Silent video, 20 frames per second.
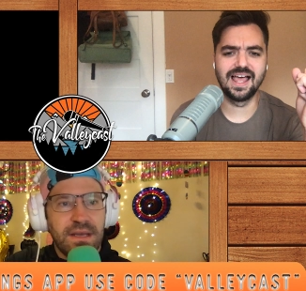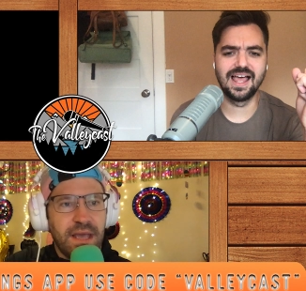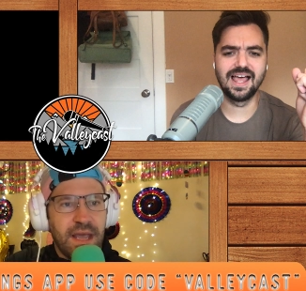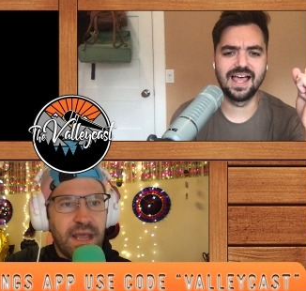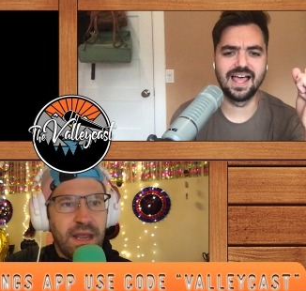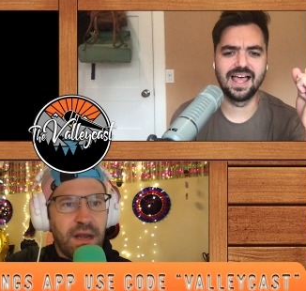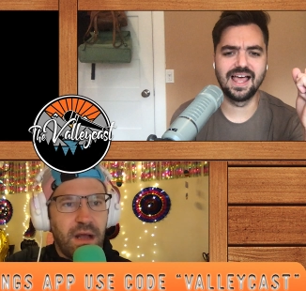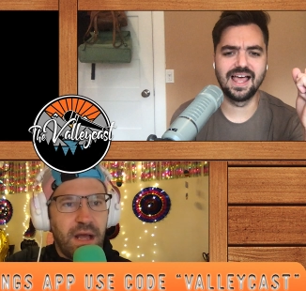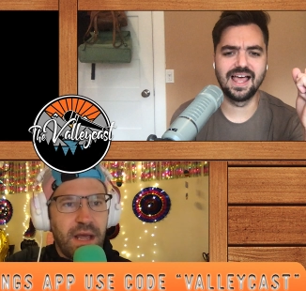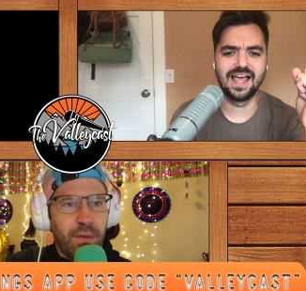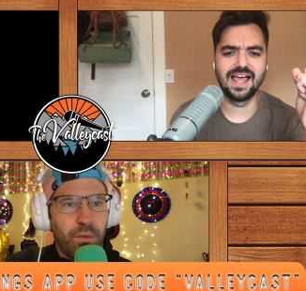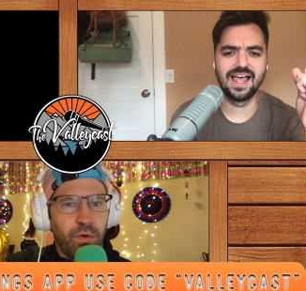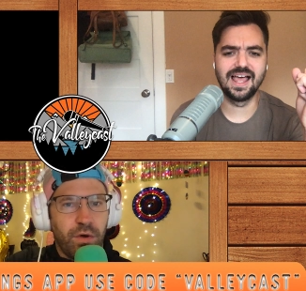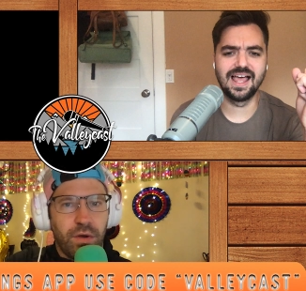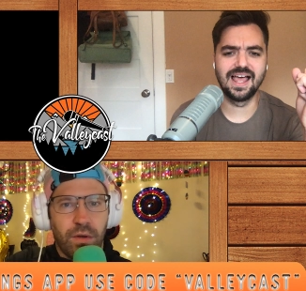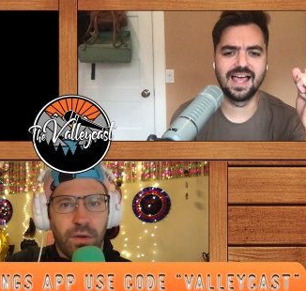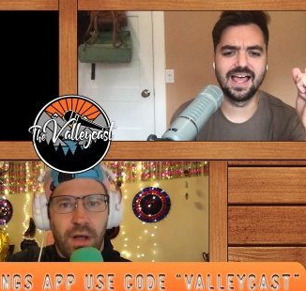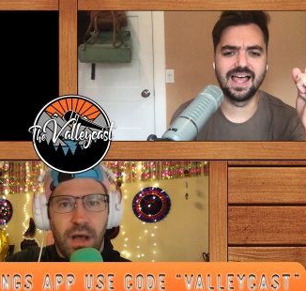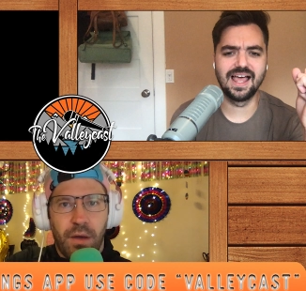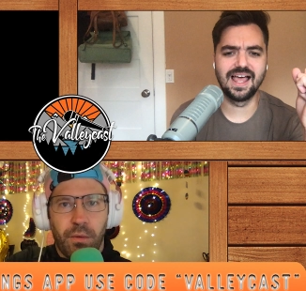Speaker 1: and
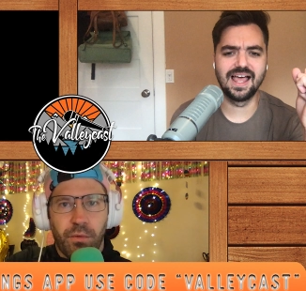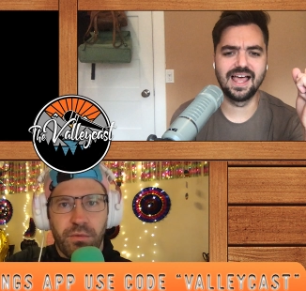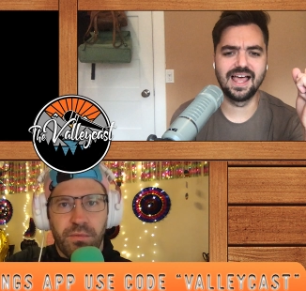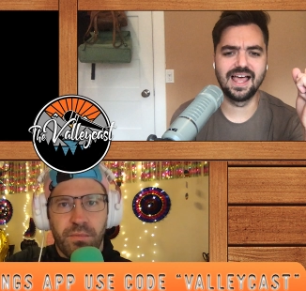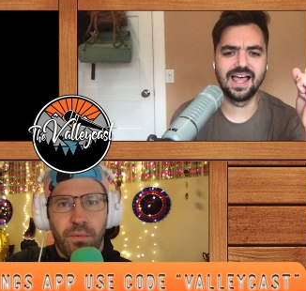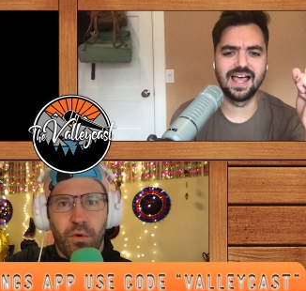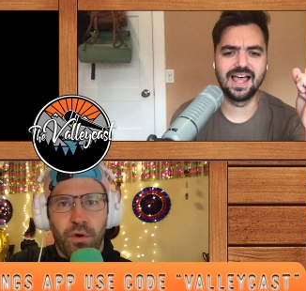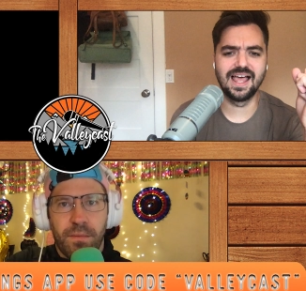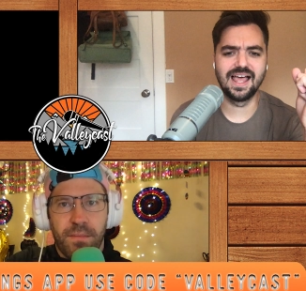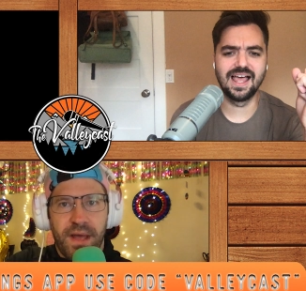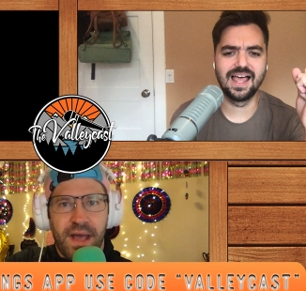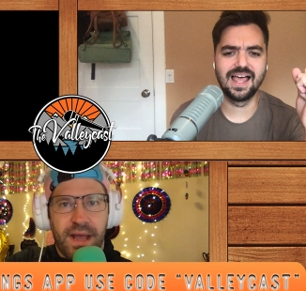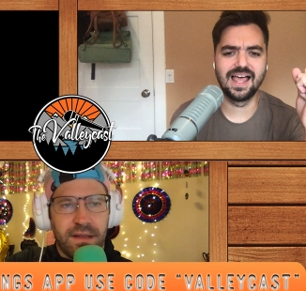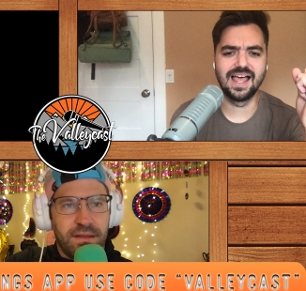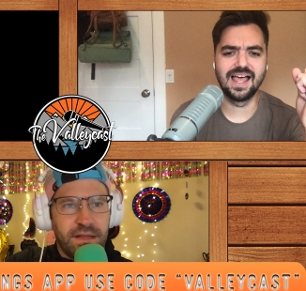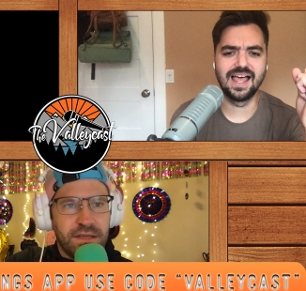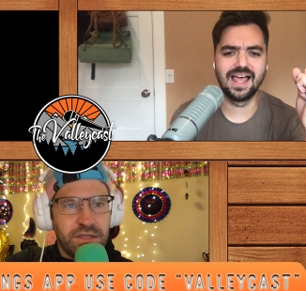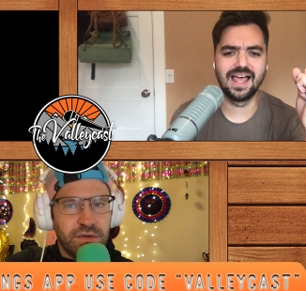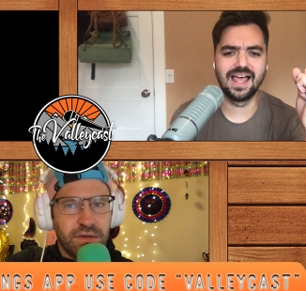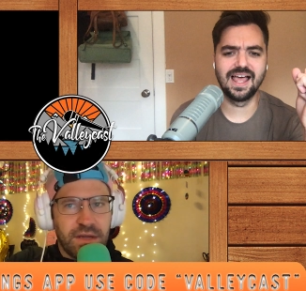I'll report back
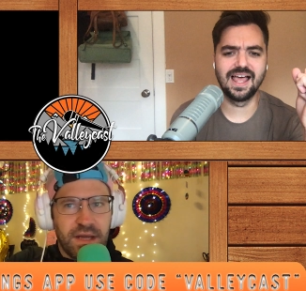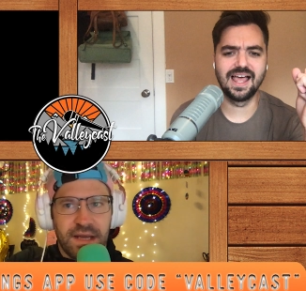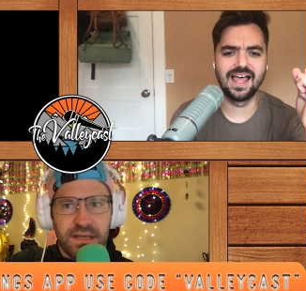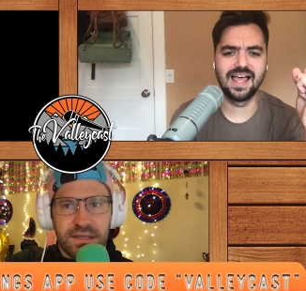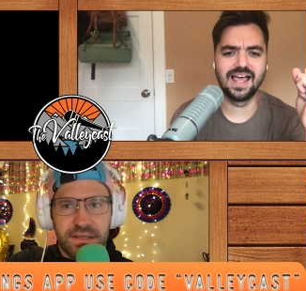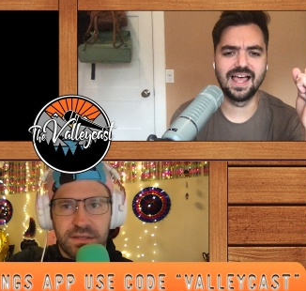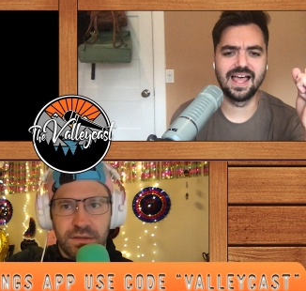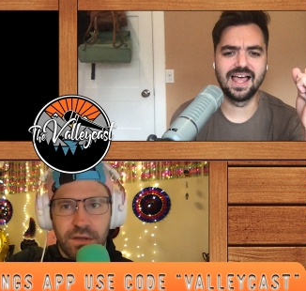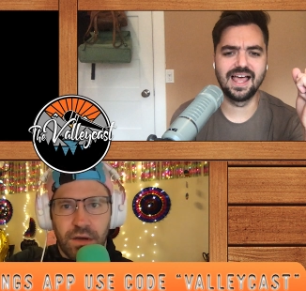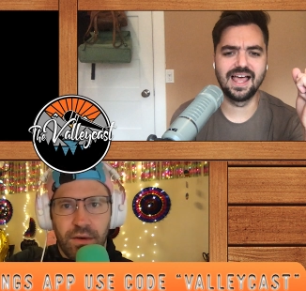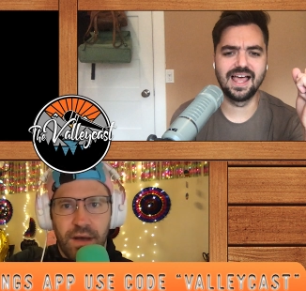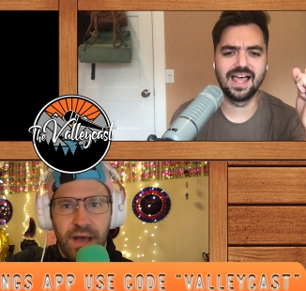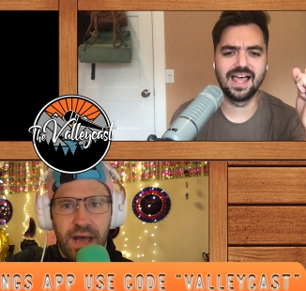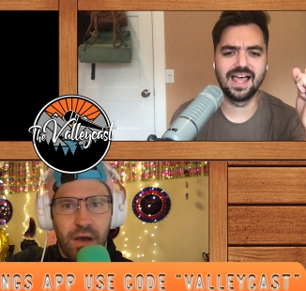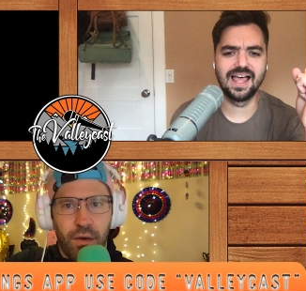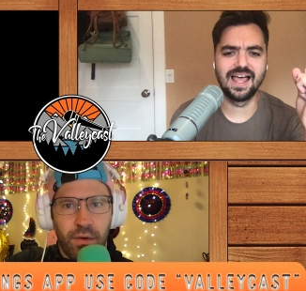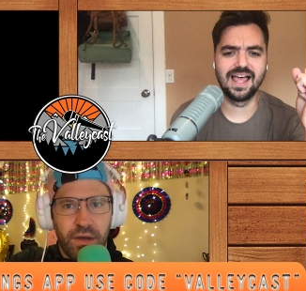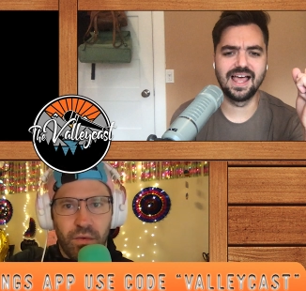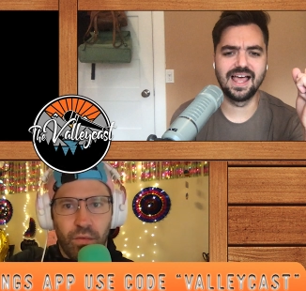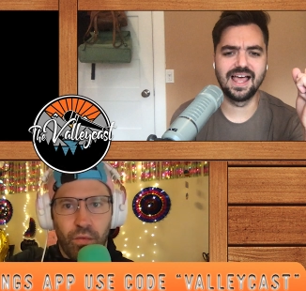and let you guys know
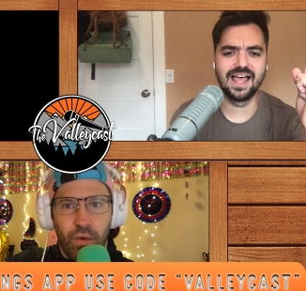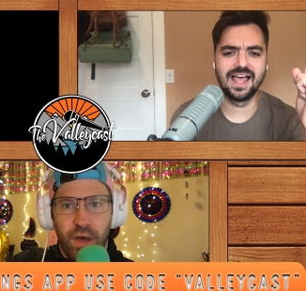how it